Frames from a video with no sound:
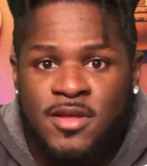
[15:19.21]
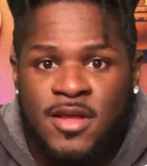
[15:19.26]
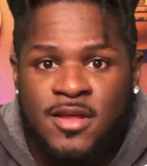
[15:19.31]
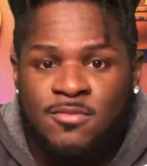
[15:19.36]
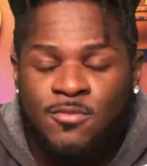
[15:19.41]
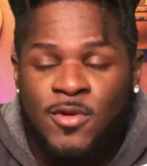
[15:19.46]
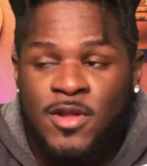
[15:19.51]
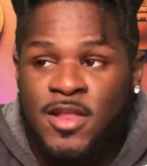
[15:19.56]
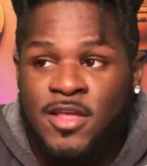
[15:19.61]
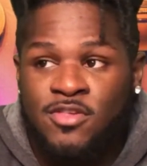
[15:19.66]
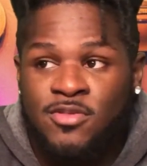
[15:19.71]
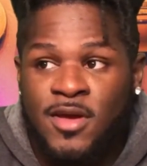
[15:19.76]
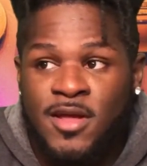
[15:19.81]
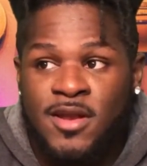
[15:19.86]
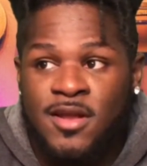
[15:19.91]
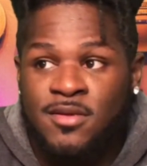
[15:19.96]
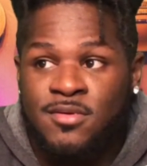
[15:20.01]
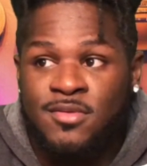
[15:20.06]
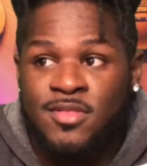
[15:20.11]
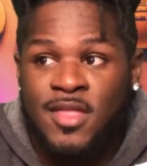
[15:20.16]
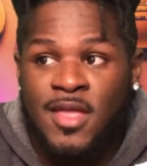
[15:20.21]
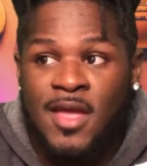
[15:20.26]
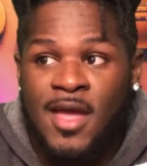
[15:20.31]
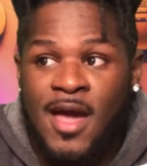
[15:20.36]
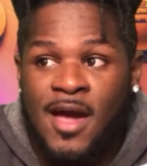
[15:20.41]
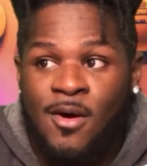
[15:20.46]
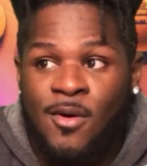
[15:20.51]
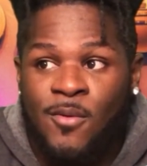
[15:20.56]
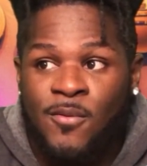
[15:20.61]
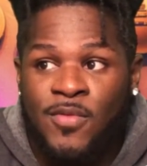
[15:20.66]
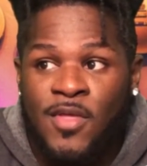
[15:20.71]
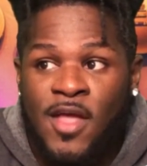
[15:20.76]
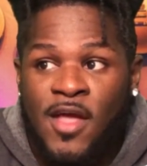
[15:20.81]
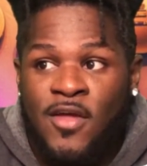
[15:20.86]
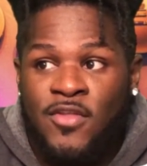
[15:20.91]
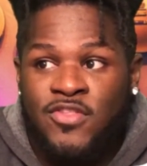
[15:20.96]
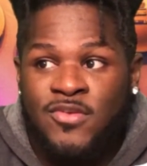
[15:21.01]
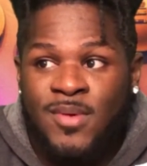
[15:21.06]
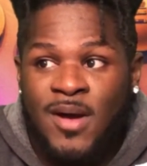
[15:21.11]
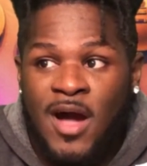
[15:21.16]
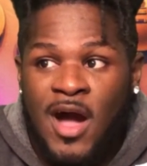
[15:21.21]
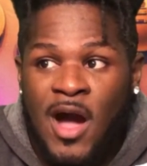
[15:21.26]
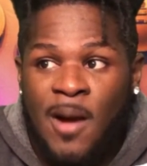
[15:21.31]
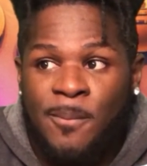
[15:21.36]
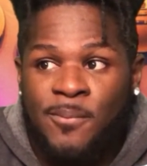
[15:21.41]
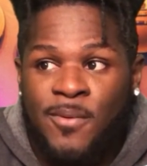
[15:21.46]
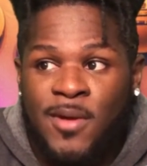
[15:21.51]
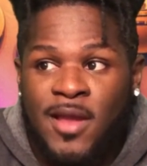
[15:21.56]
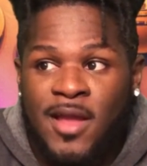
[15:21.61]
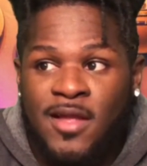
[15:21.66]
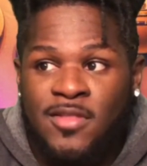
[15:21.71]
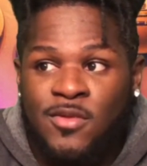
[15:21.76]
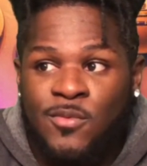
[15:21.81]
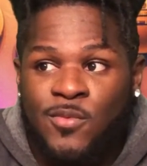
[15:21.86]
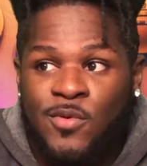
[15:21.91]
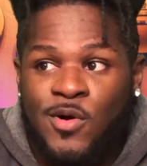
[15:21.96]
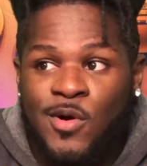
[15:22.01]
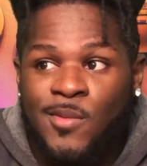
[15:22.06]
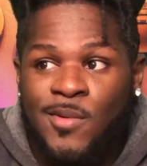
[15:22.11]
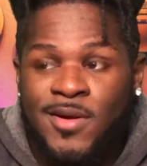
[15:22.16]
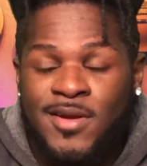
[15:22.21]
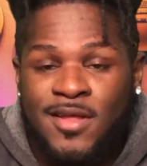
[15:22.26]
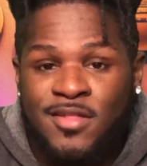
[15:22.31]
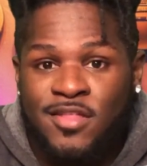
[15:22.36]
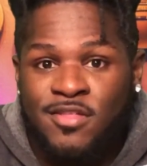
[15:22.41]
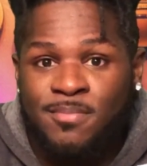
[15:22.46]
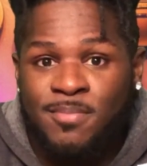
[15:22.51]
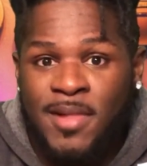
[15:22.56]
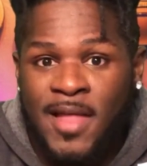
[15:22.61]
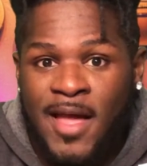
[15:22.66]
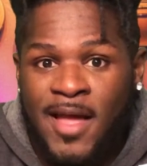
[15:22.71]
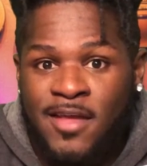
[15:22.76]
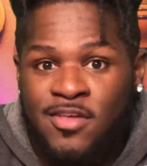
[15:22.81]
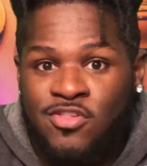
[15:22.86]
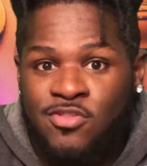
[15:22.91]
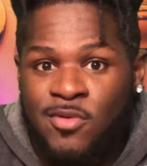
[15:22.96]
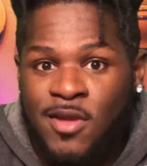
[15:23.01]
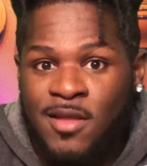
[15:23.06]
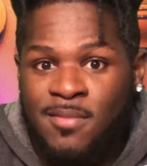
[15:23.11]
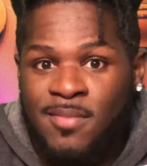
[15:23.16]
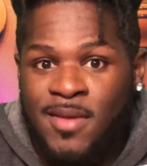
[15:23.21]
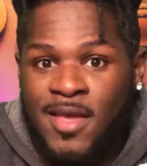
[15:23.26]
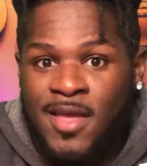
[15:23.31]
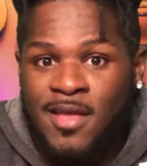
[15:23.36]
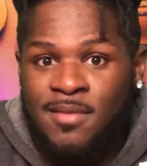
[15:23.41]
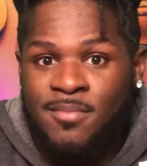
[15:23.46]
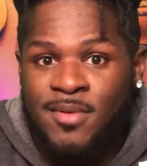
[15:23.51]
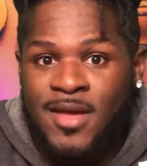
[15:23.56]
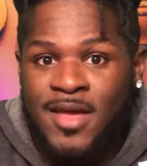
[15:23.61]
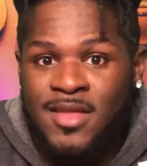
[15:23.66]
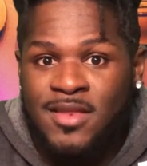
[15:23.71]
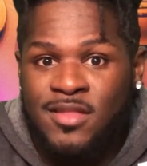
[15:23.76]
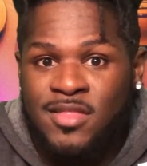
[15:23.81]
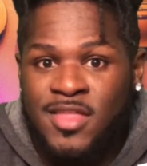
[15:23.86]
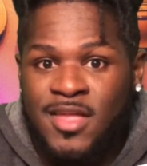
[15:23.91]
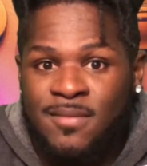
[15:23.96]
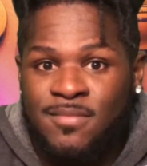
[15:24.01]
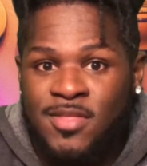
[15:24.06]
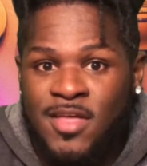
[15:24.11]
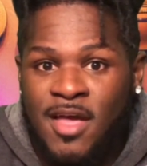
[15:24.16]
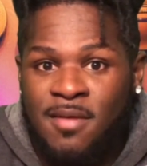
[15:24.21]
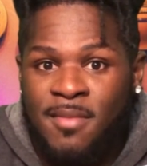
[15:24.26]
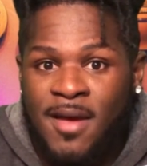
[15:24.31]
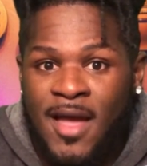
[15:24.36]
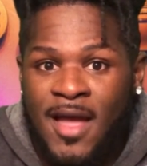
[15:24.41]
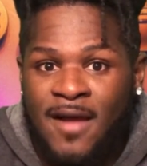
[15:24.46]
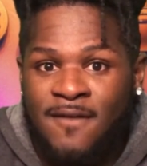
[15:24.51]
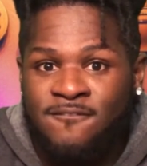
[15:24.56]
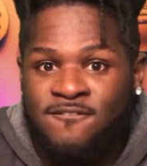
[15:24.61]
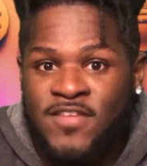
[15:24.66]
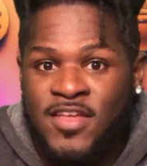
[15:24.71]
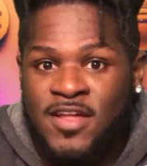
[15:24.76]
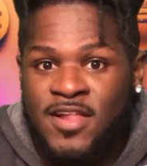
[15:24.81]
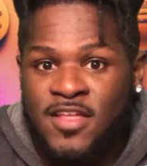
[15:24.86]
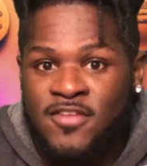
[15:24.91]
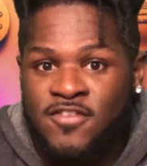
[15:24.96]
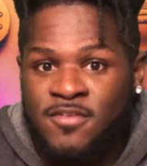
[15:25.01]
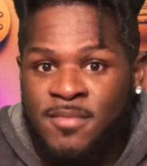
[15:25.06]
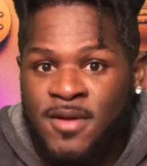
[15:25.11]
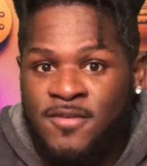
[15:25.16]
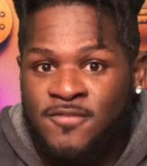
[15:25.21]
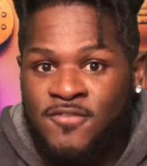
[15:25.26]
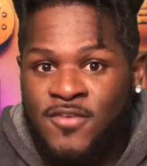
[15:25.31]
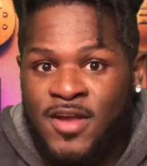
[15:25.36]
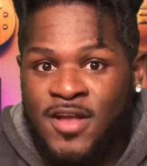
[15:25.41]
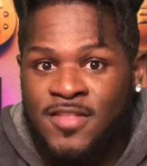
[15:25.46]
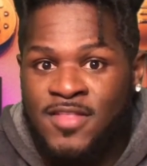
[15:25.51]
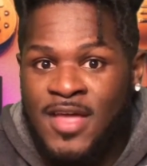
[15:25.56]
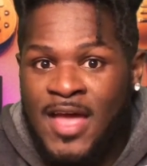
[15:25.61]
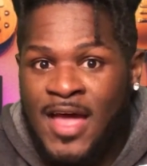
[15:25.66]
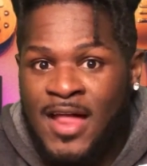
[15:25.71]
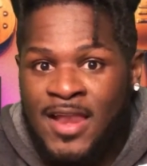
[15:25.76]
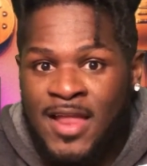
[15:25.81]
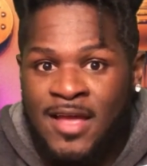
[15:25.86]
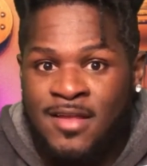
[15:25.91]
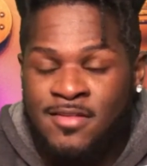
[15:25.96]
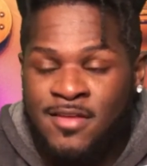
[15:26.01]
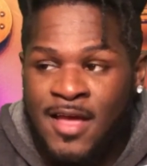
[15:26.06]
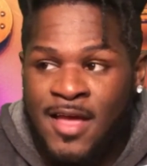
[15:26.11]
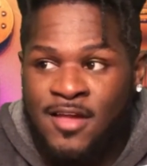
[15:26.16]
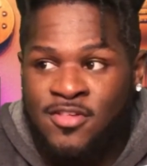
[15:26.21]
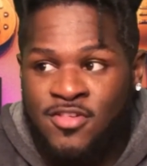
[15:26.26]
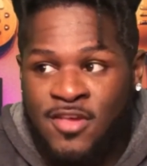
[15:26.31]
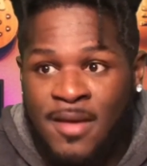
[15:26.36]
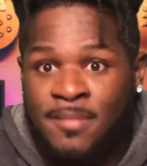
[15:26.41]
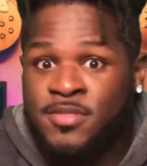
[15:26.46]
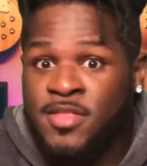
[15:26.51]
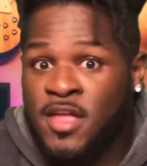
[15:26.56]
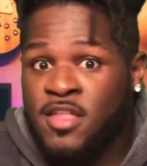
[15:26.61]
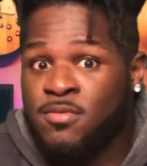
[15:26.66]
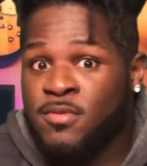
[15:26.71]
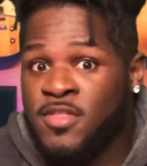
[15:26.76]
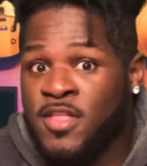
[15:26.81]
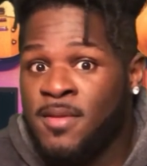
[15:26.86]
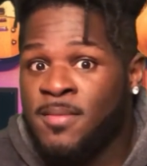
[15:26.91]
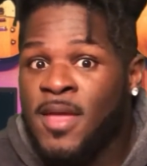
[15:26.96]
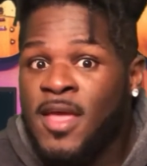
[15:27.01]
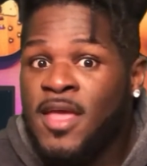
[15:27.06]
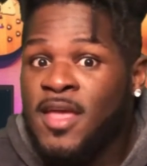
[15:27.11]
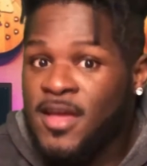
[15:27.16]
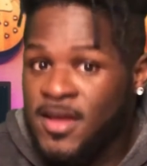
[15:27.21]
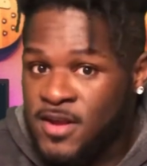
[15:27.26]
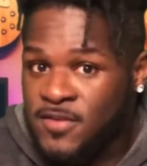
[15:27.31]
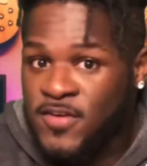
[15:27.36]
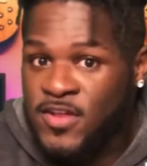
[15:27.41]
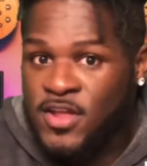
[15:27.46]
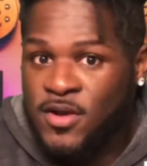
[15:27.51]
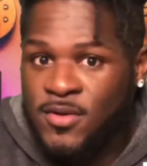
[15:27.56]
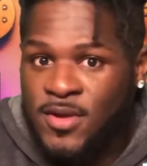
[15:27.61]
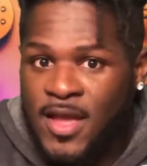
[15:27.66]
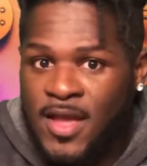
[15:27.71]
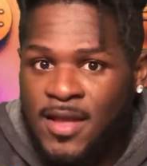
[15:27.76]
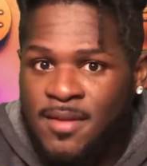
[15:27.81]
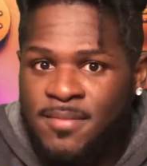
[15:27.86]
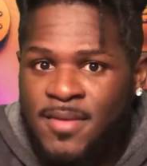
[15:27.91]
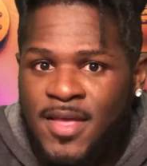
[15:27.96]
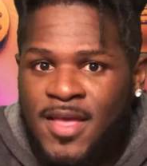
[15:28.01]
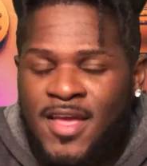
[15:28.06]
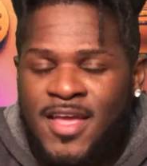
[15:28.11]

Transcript: and really trying to understand how do I operate in the real world as a black straight man, but at the same time I have feelings for my friend that I like to actually have sex with them in a video game.